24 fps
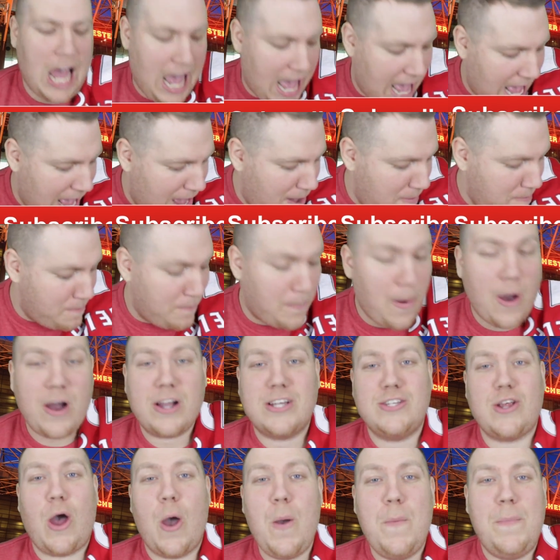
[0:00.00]

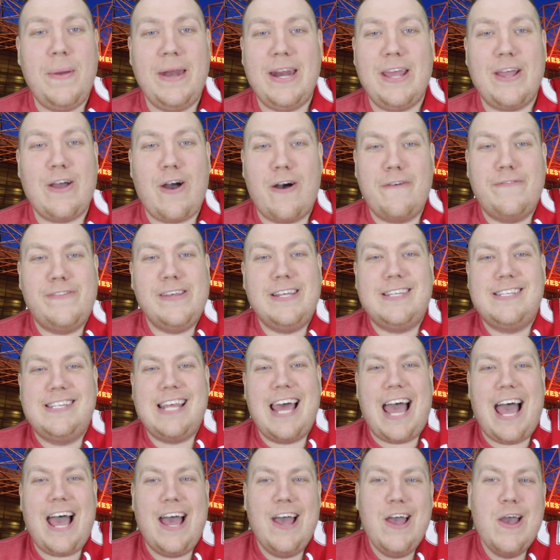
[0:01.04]
box opening of this
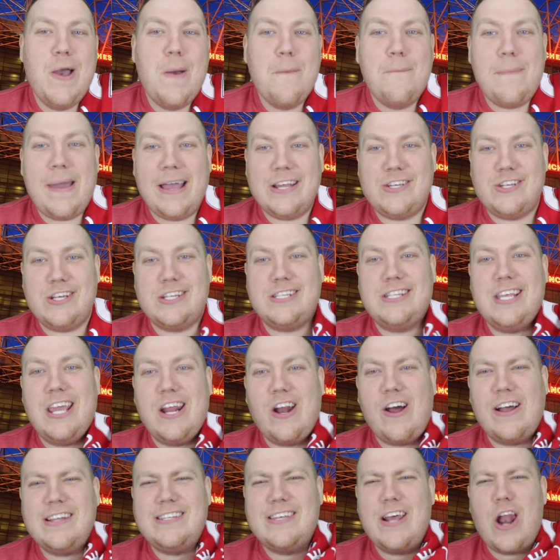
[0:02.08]
Manchester
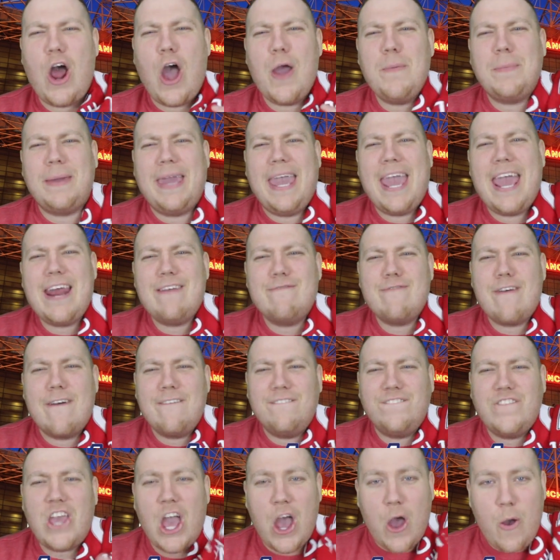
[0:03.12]
United home kit
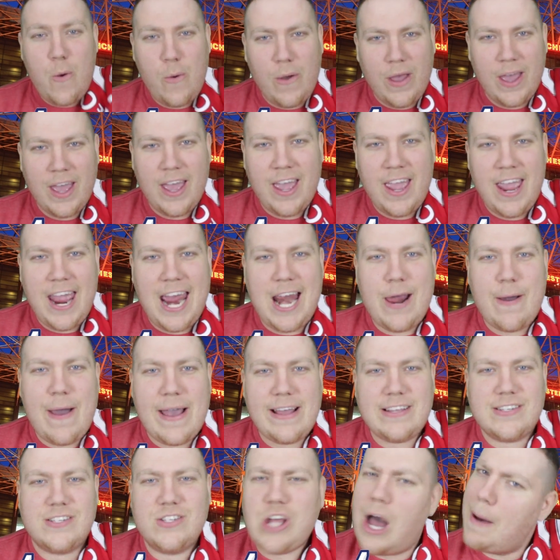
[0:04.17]
review.
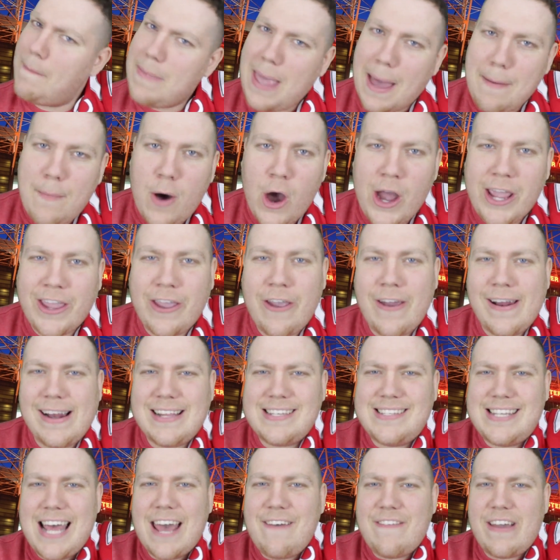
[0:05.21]
Anyways, I'm your boy
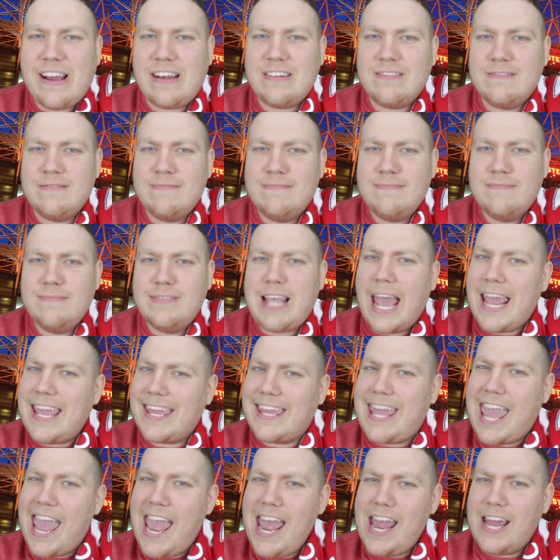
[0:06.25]
Curtis7. Take
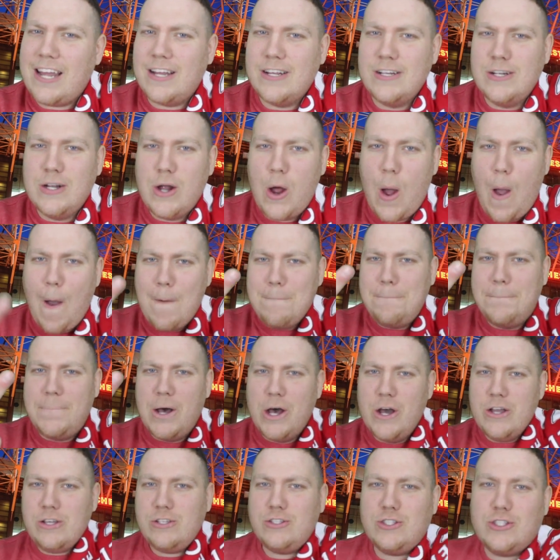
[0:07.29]
care and
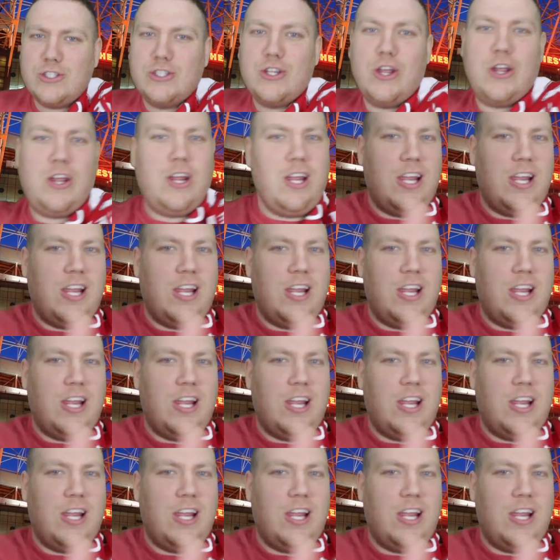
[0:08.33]
peace.